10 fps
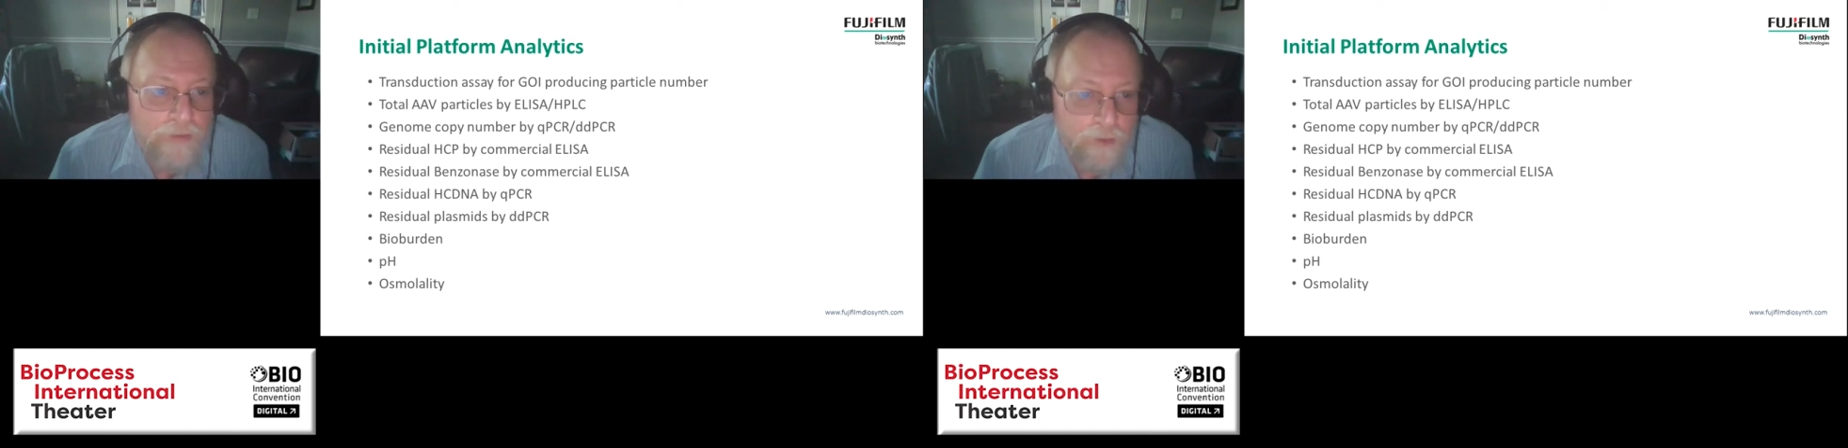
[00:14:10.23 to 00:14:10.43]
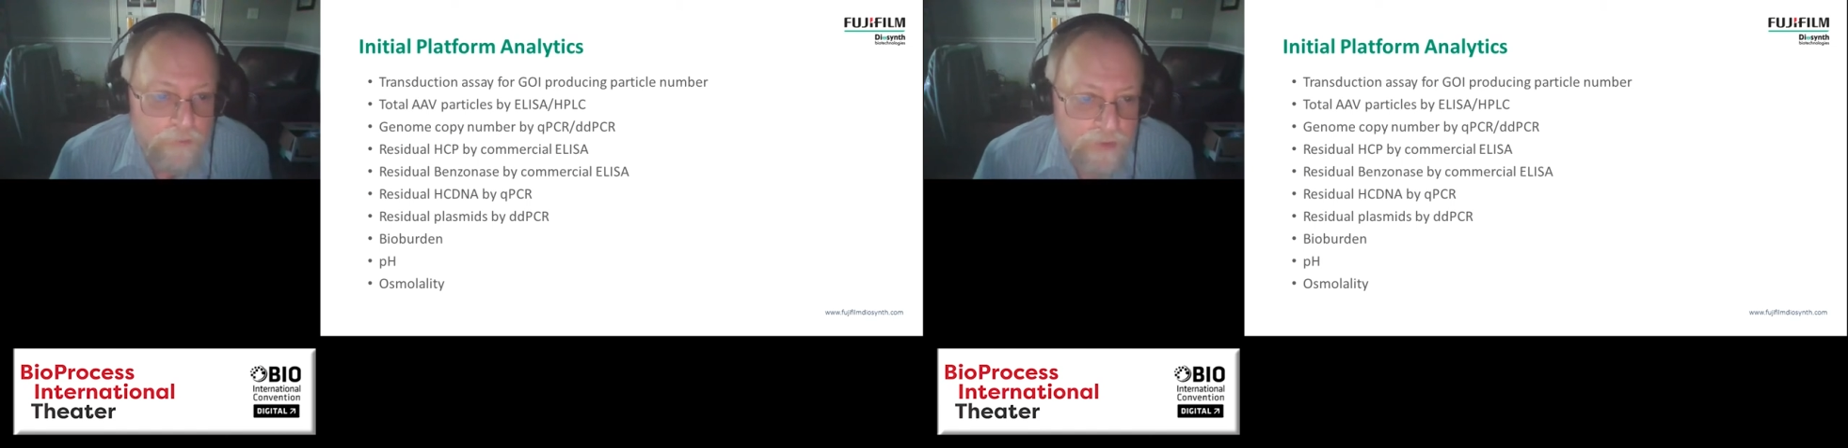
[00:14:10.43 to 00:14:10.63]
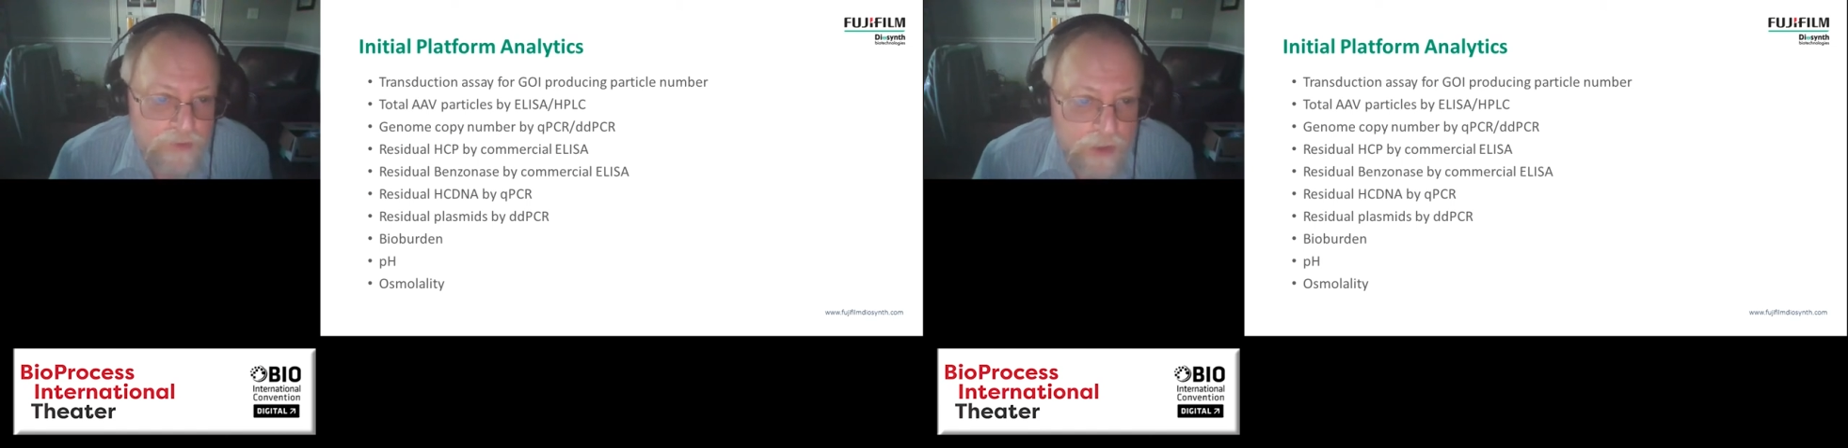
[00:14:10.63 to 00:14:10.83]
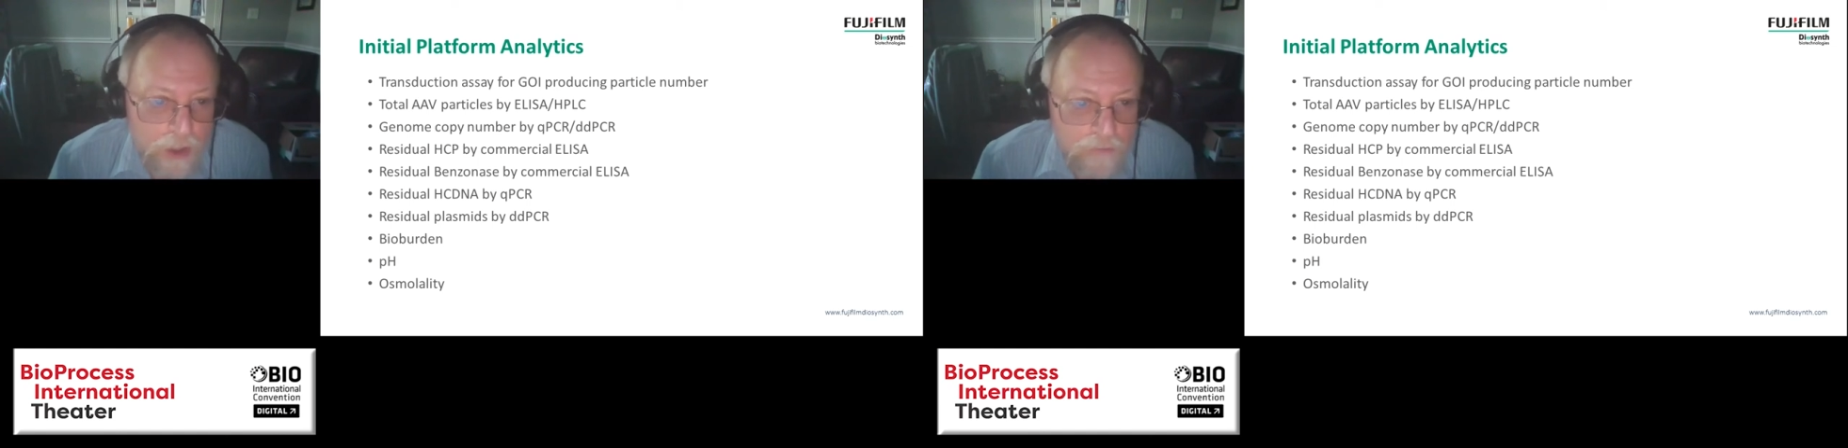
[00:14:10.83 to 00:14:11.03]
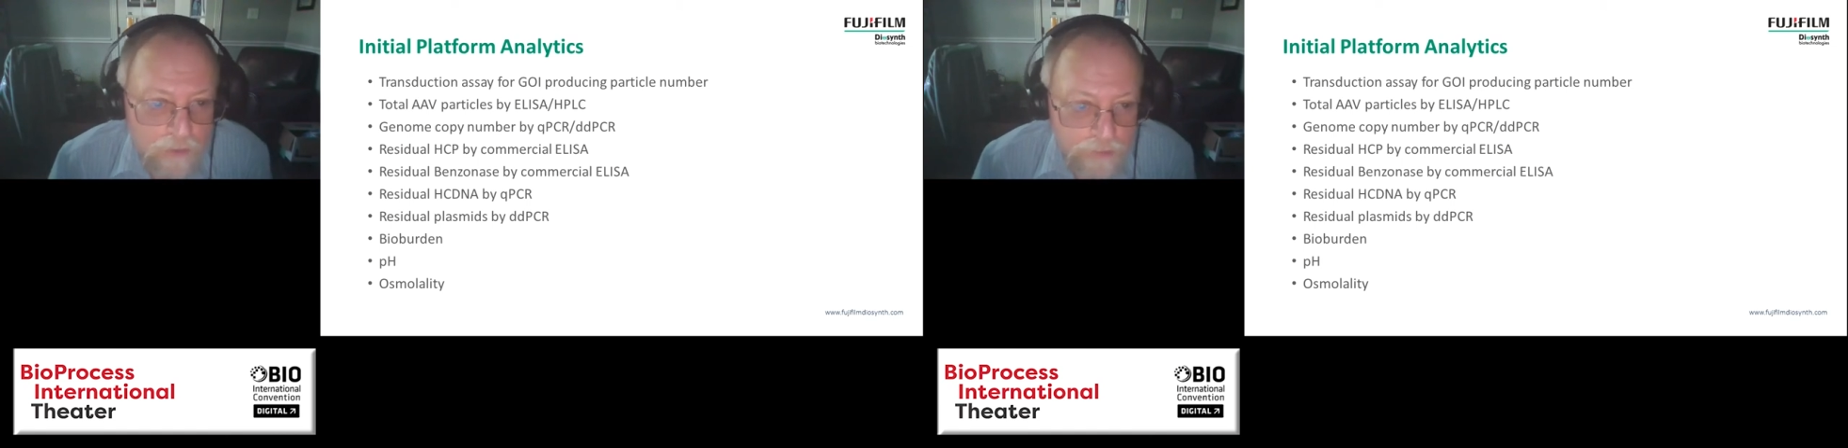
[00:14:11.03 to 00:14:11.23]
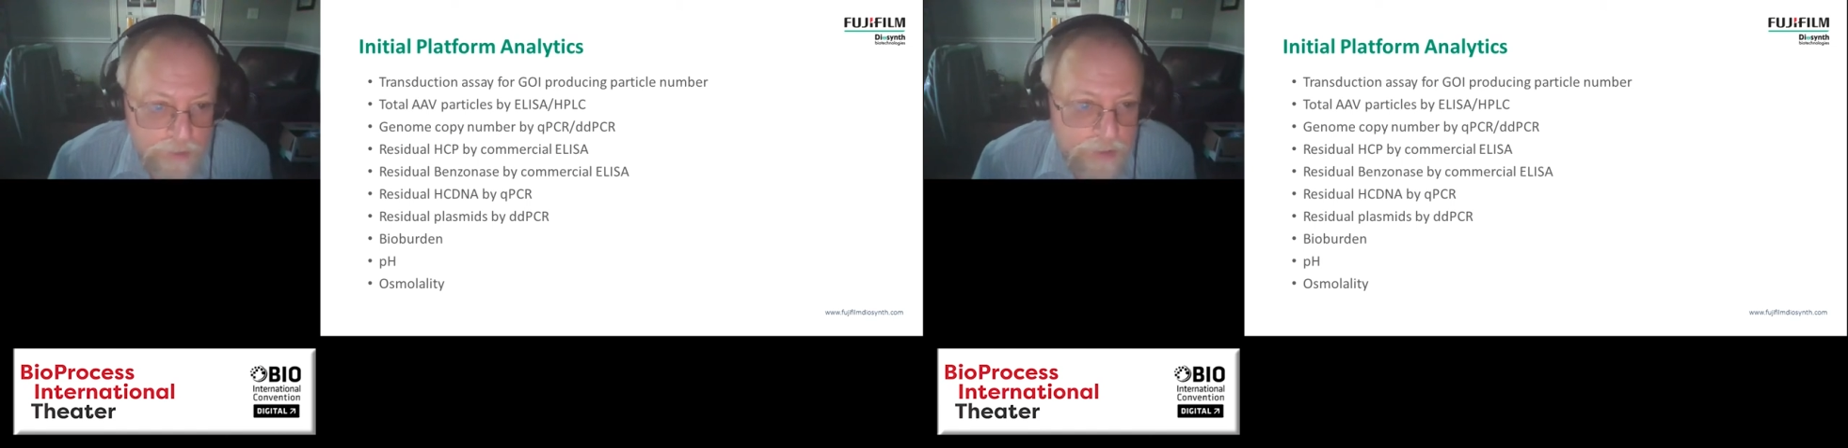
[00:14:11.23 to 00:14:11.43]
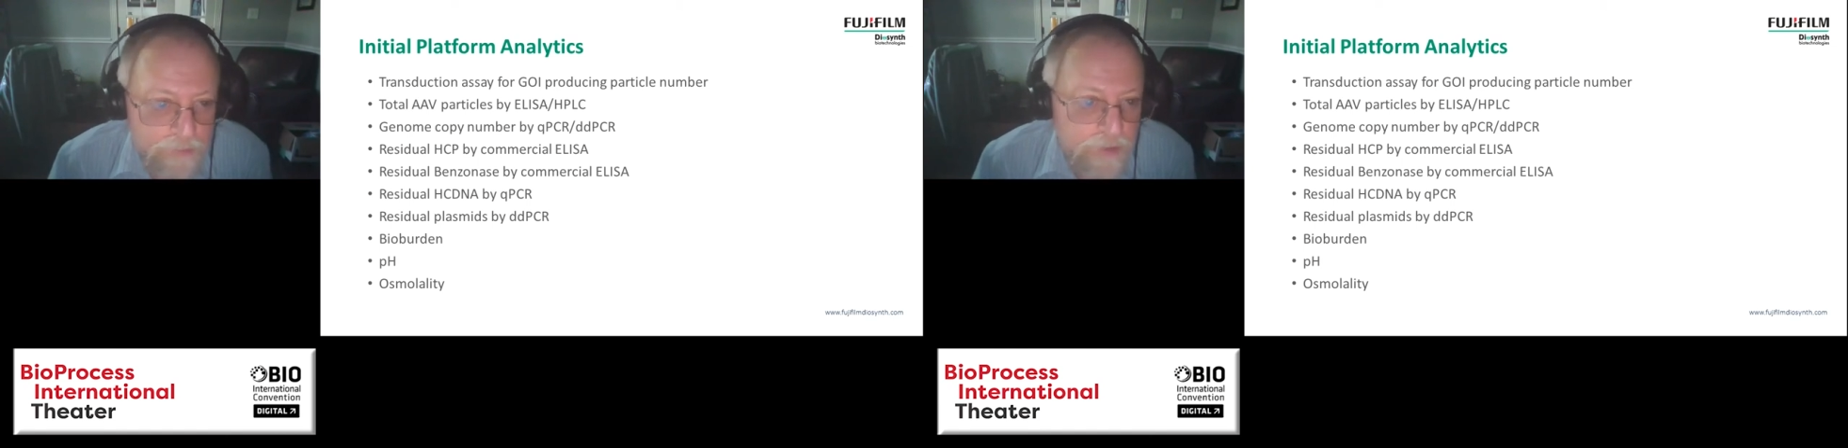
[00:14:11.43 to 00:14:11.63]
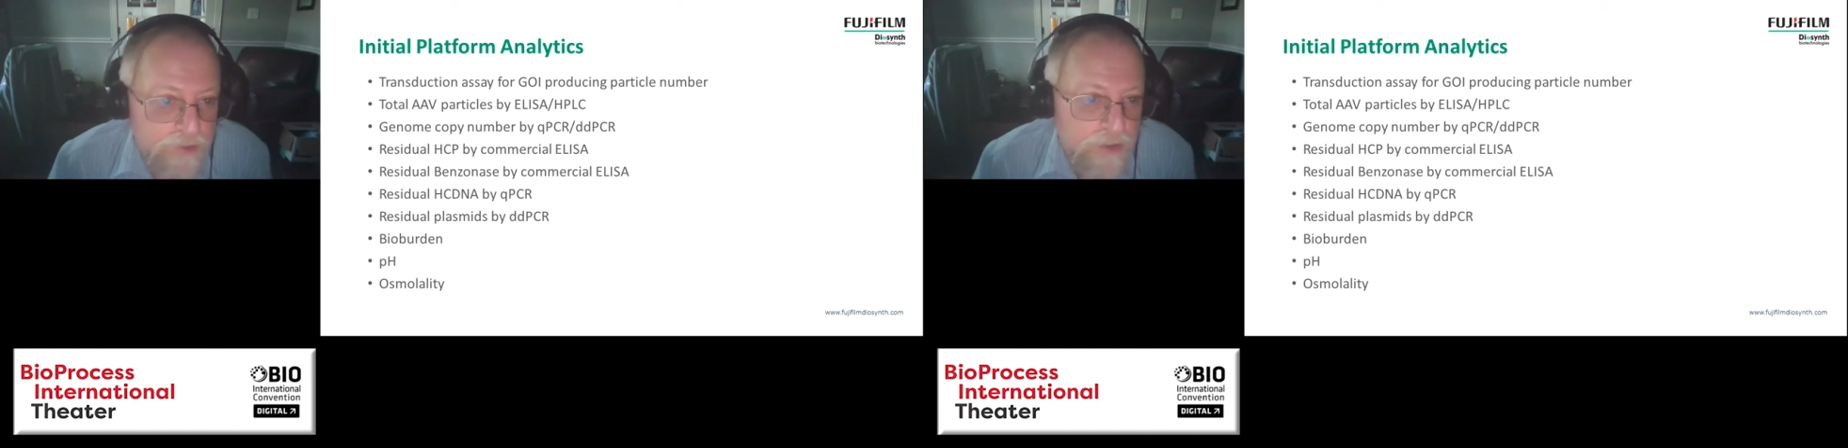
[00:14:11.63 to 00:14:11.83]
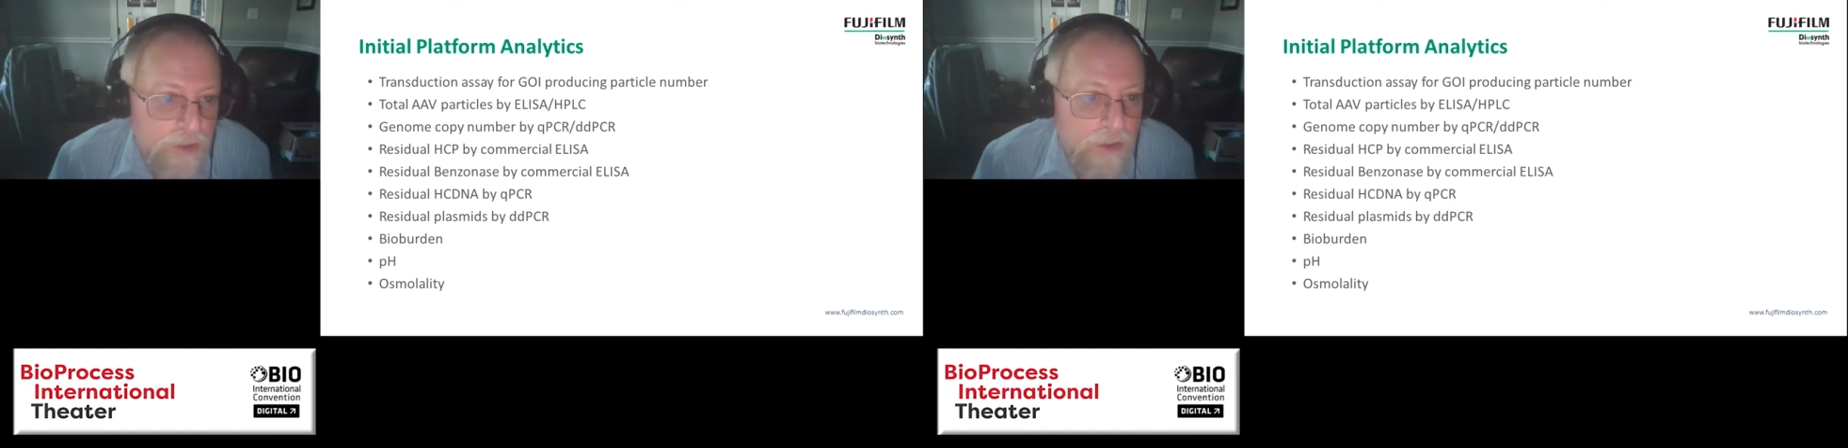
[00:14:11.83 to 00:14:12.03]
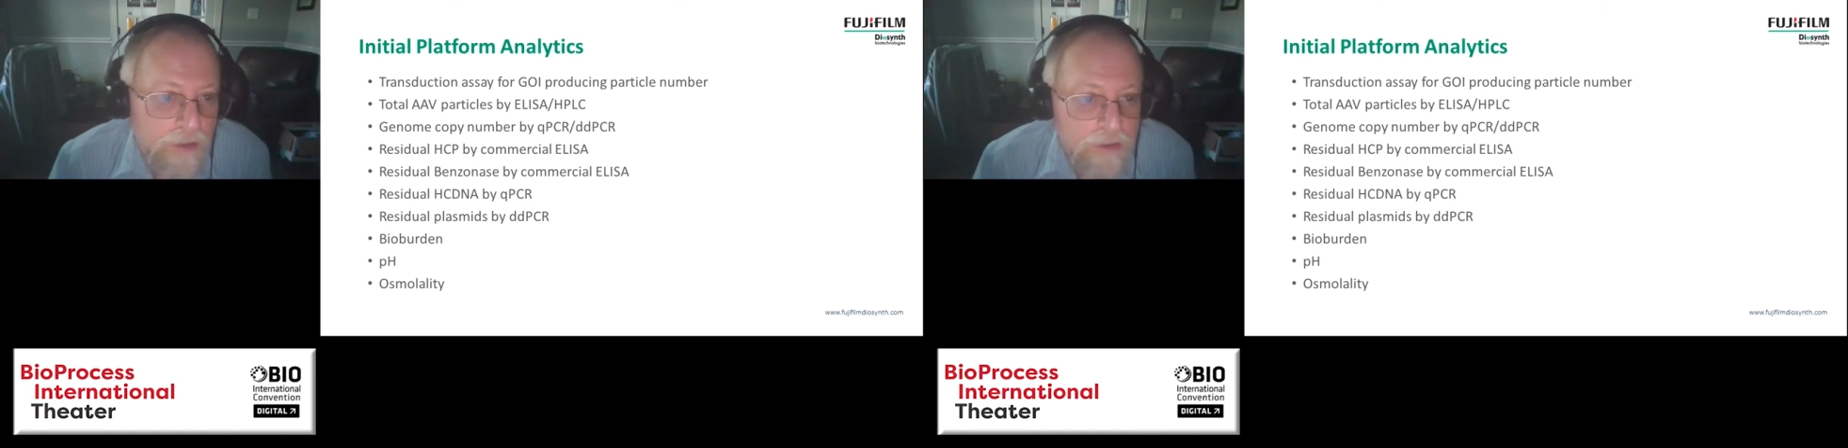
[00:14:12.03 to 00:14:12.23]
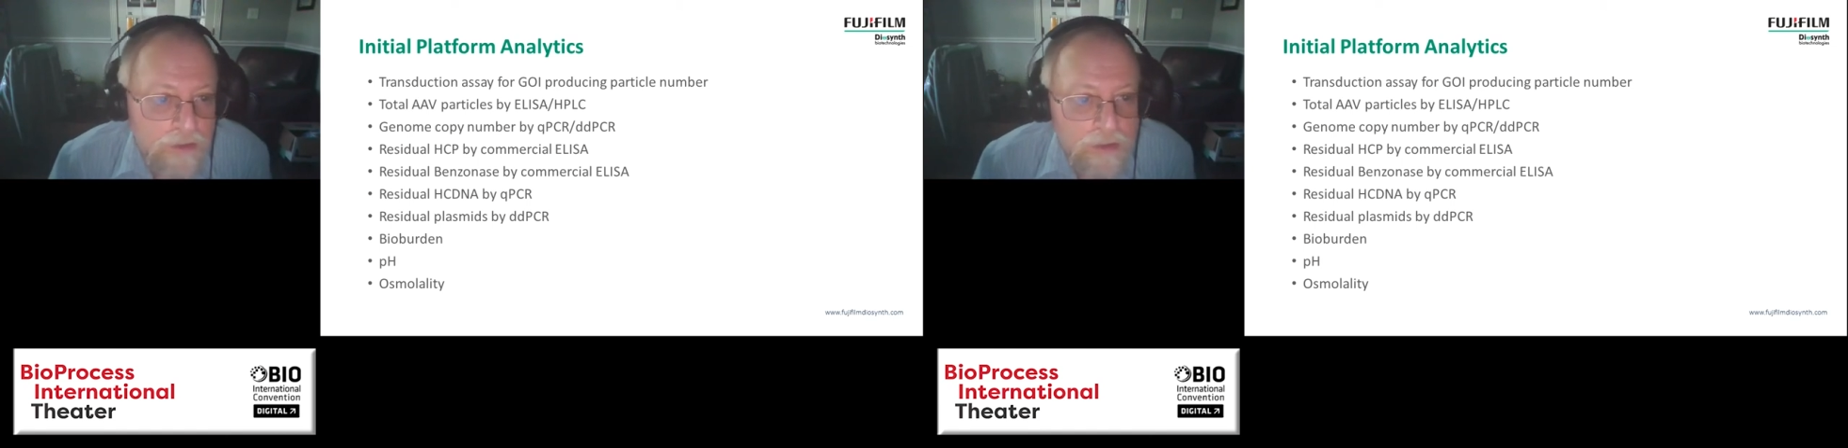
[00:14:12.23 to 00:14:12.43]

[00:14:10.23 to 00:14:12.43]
qPCR or ddPCR.